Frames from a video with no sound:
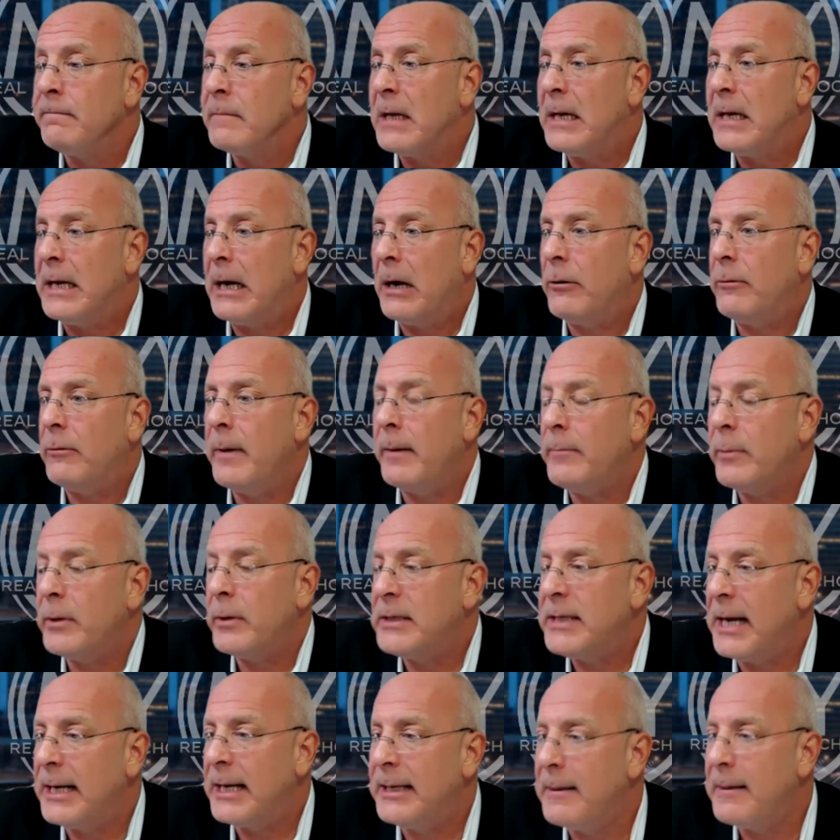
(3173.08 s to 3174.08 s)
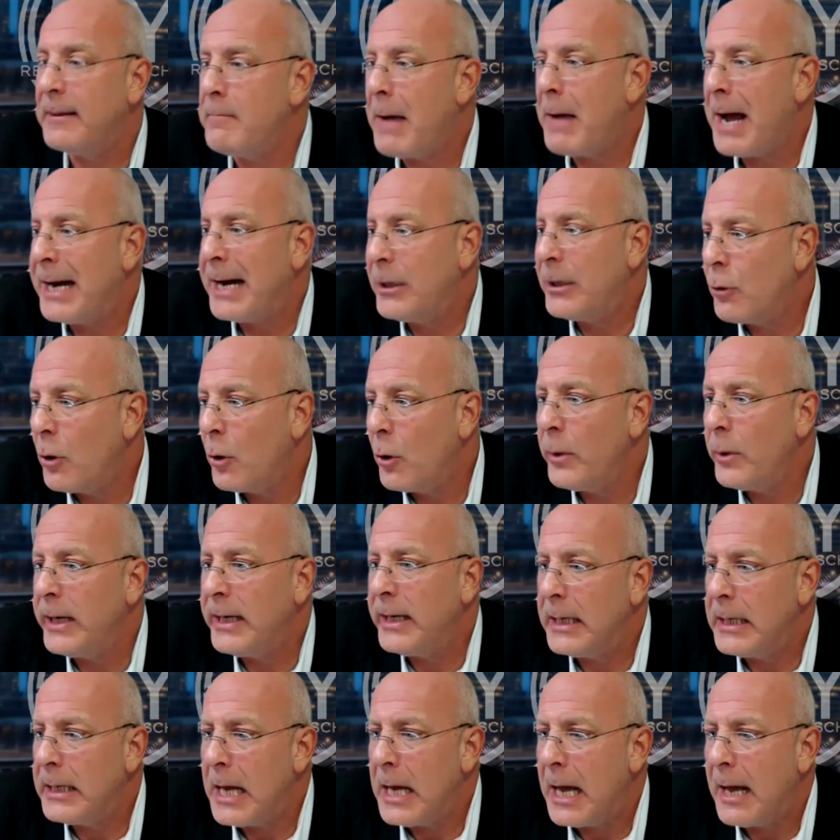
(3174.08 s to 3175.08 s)
And I remember taking
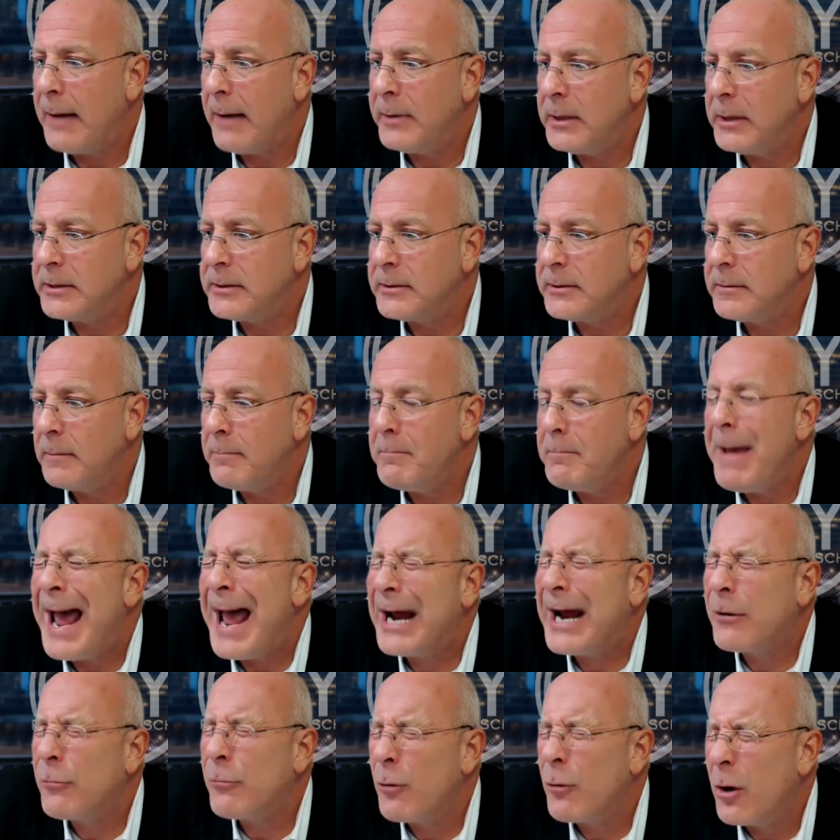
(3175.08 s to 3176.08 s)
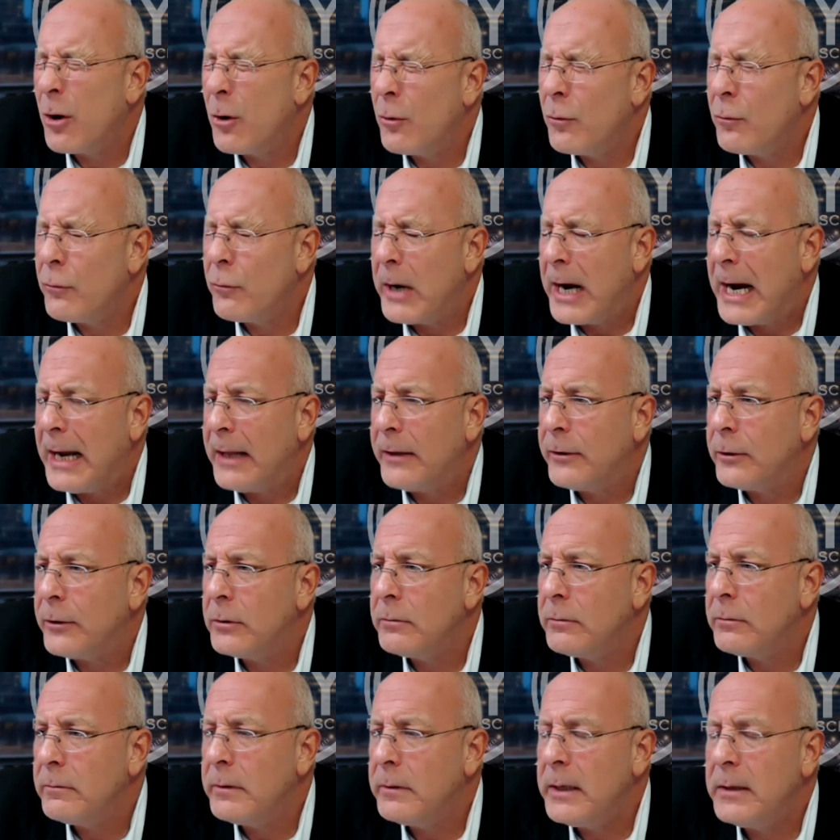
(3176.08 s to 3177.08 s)
microeconomics, macro rather,
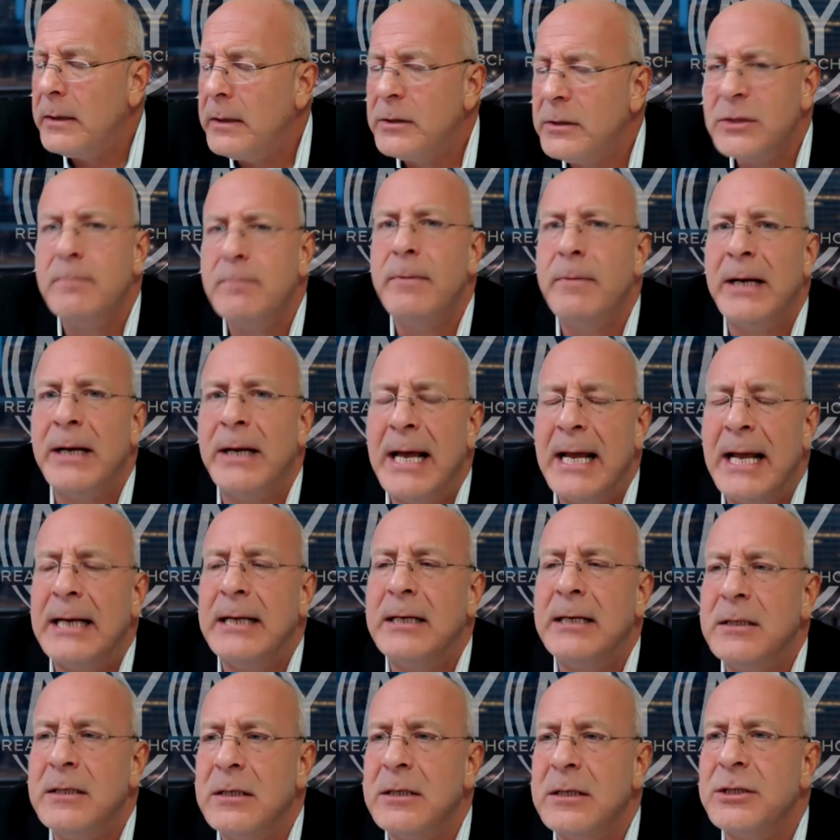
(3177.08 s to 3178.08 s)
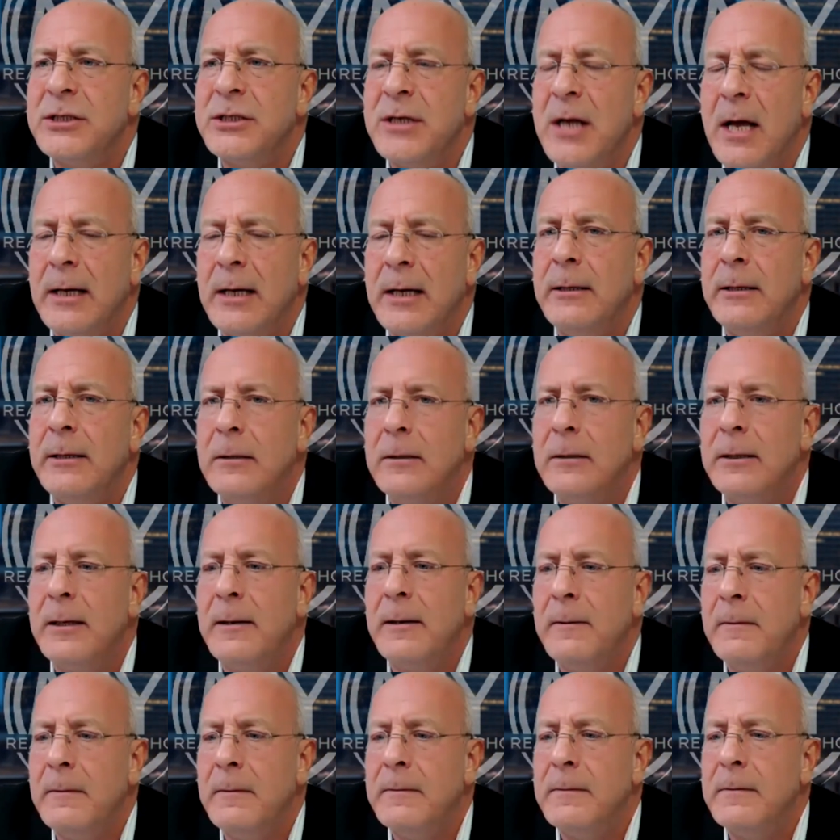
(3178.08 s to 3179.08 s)
and beginning to study
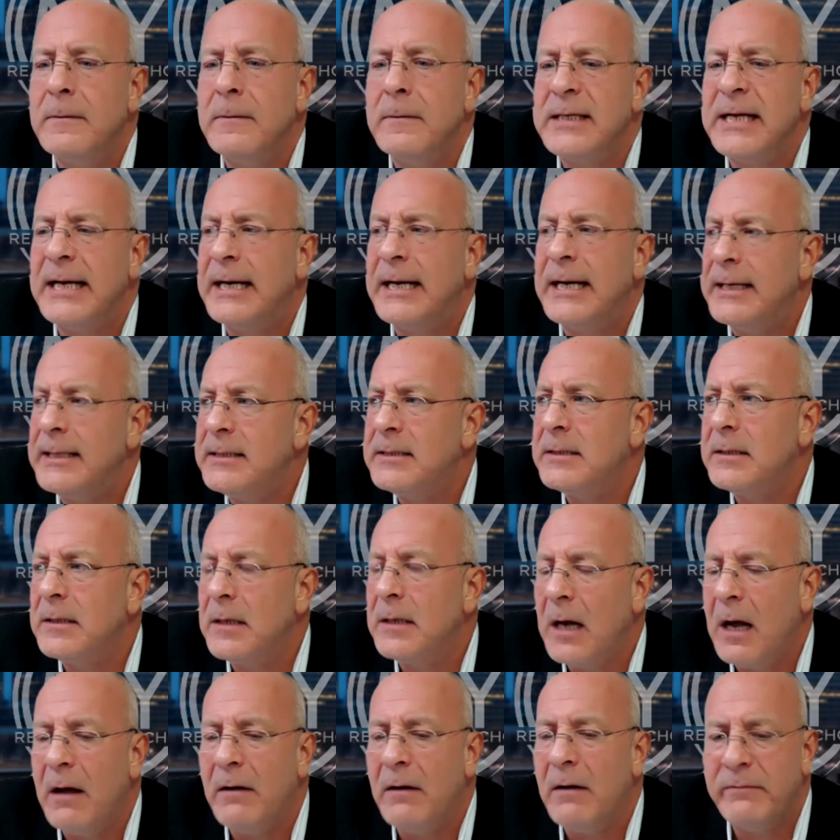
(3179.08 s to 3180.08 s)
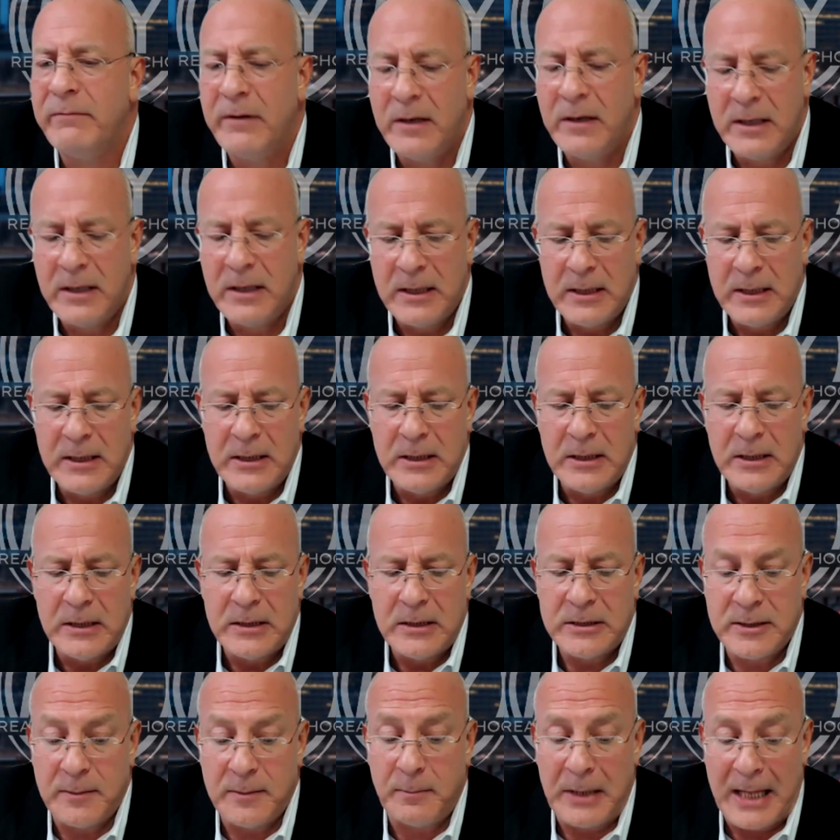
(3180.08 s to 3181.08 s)
the tenets of
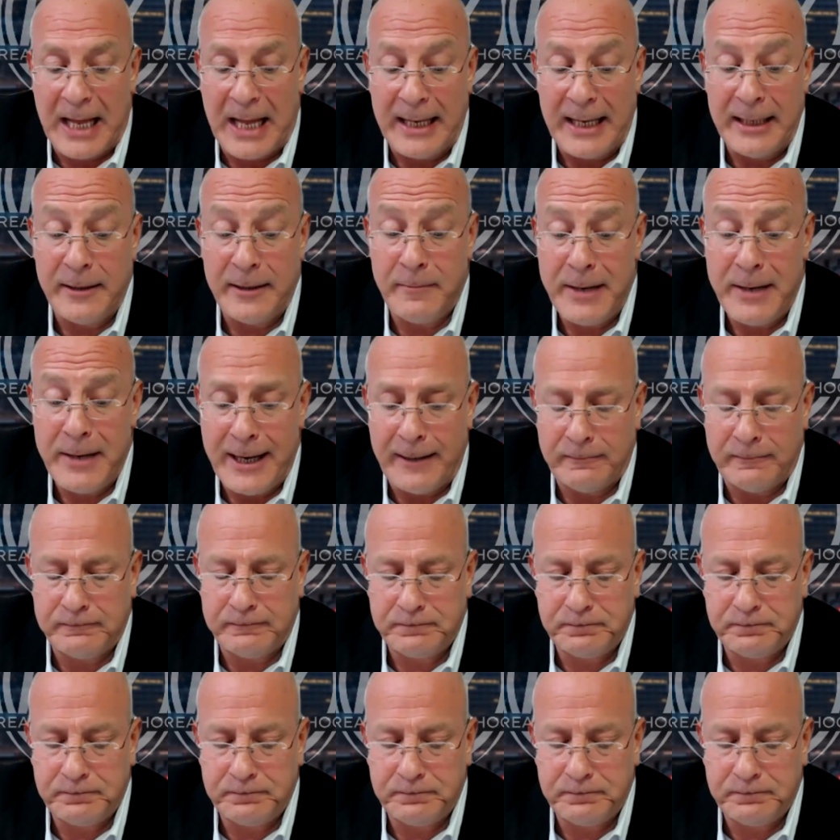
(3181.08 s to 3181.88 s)
supply and demand.